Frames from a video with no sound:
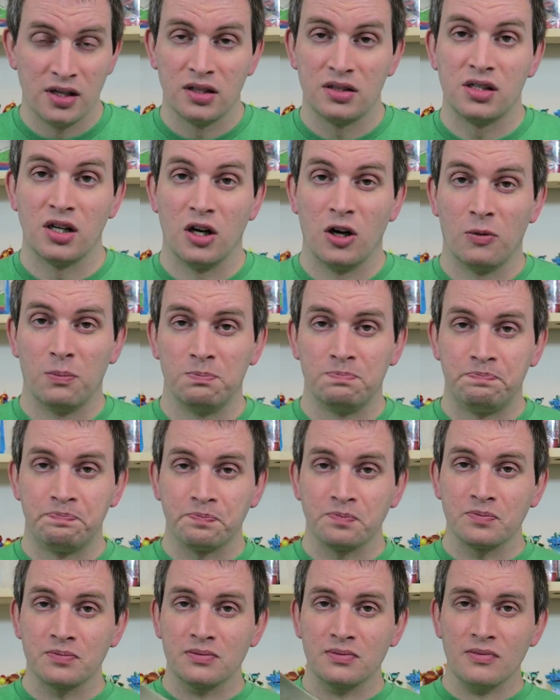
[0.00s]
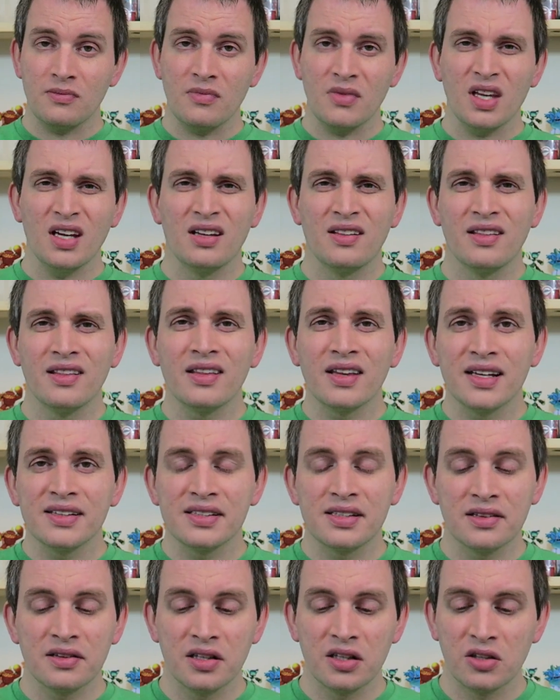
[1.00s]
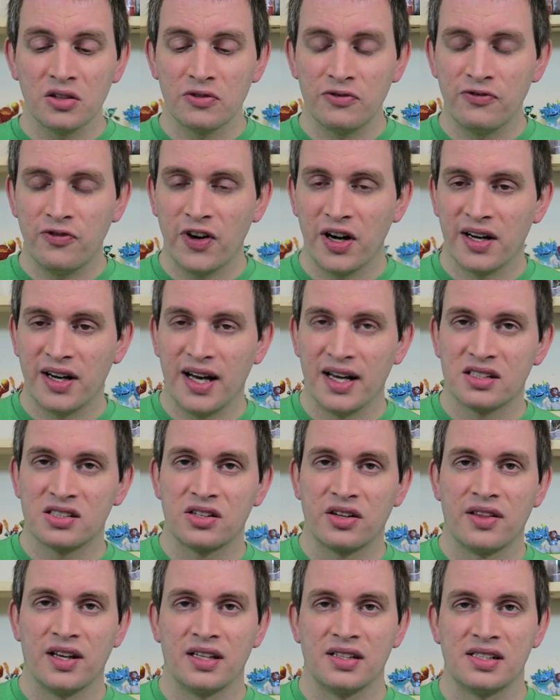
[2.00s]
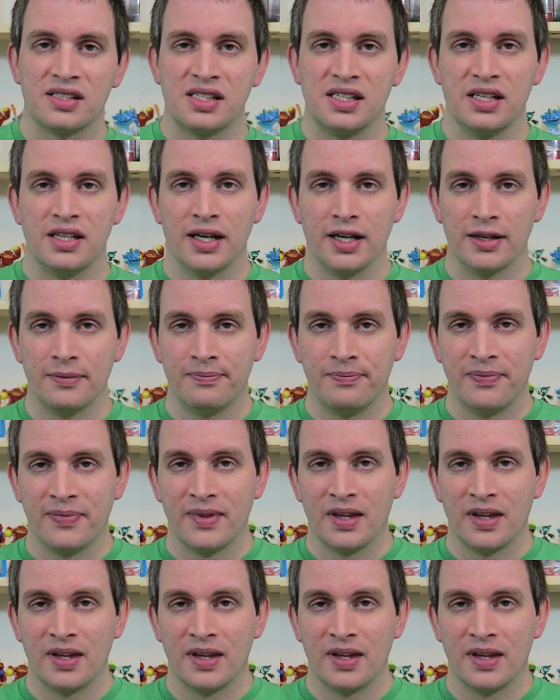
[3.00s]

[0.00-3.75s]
So that's a little fun extra thing to see there.